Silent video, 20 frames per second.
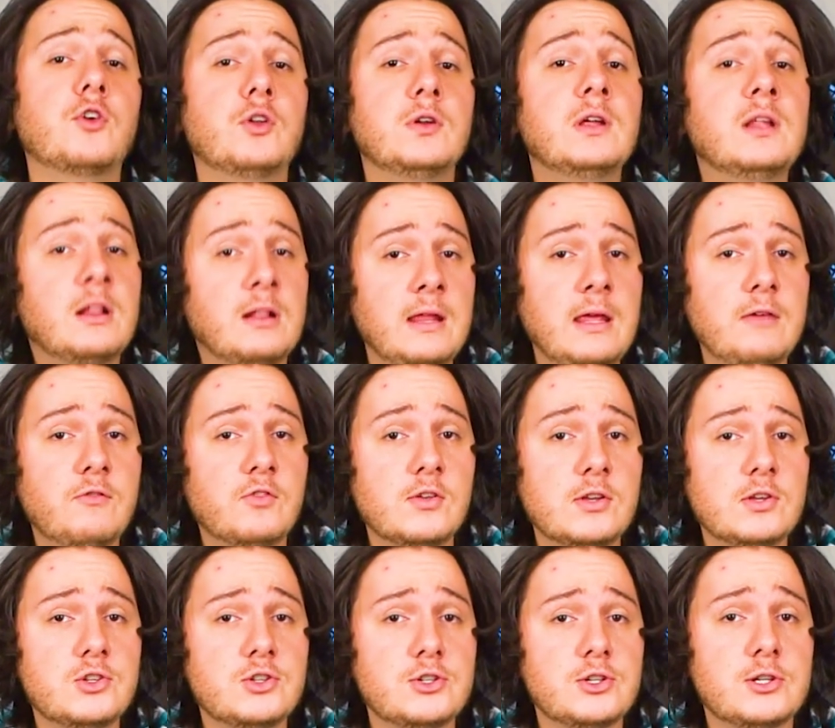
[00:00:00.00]
good
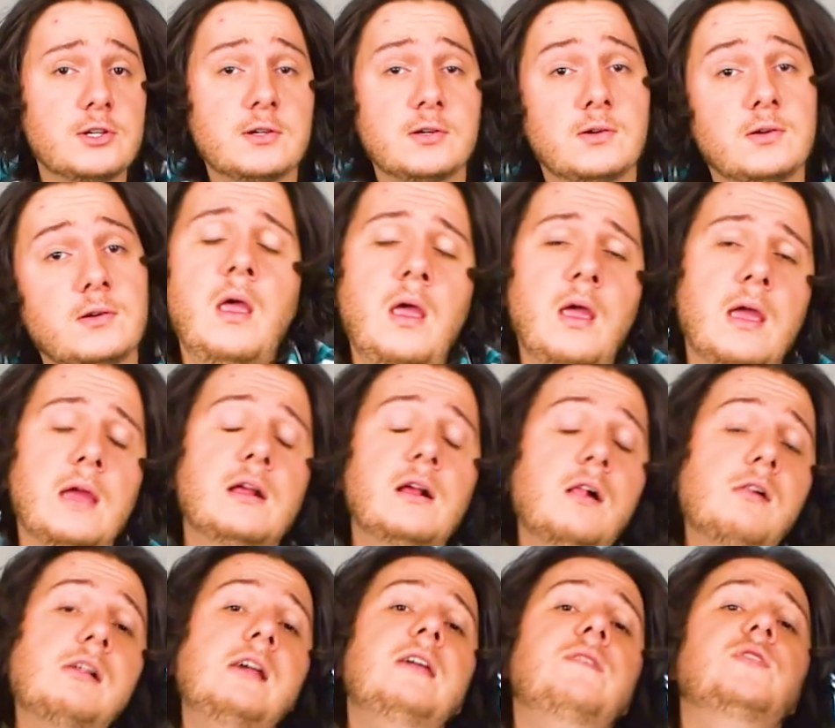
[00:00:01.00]
cleavage. And
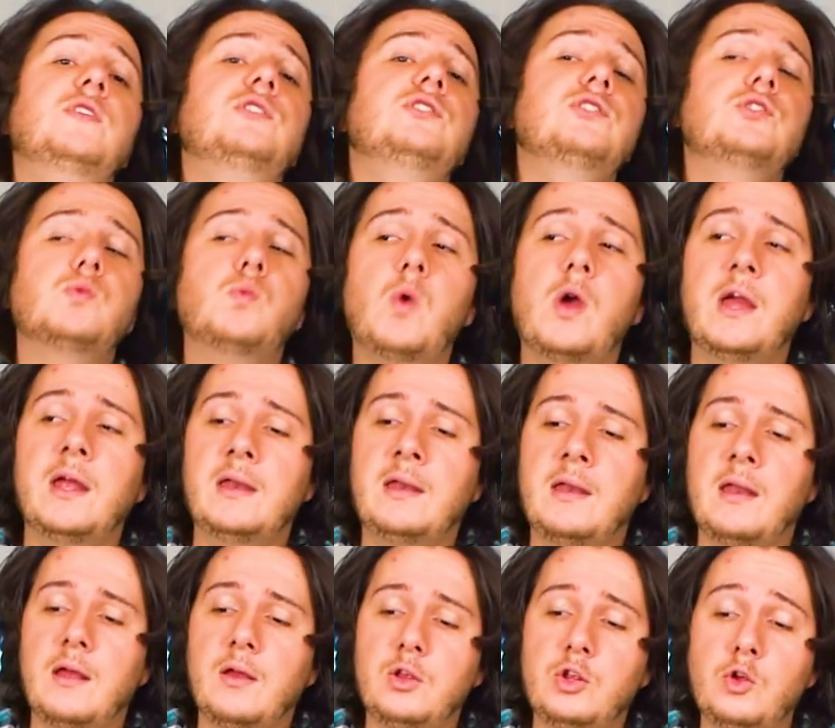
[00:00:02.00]
cleavage is
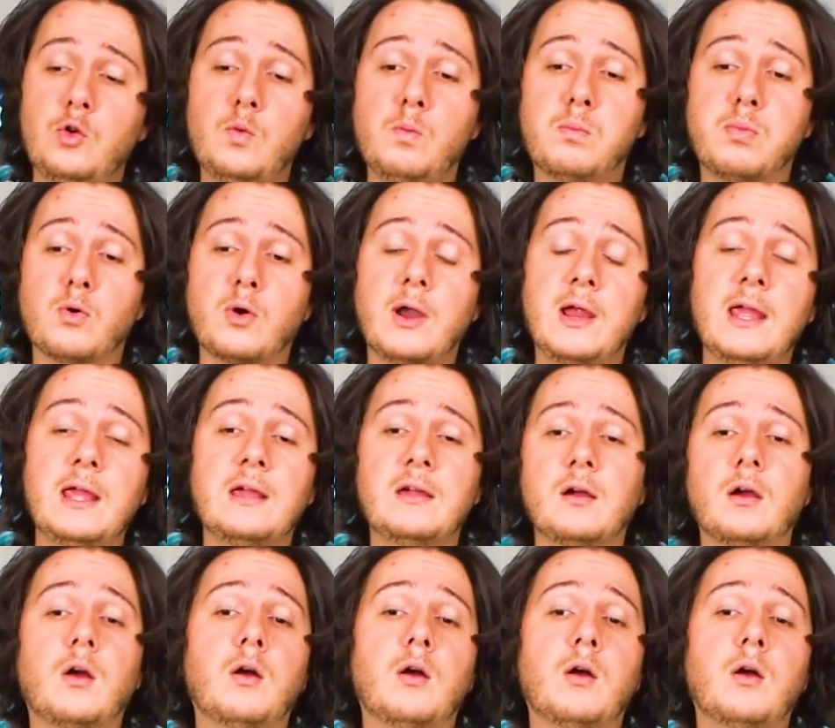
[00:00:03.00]
when you break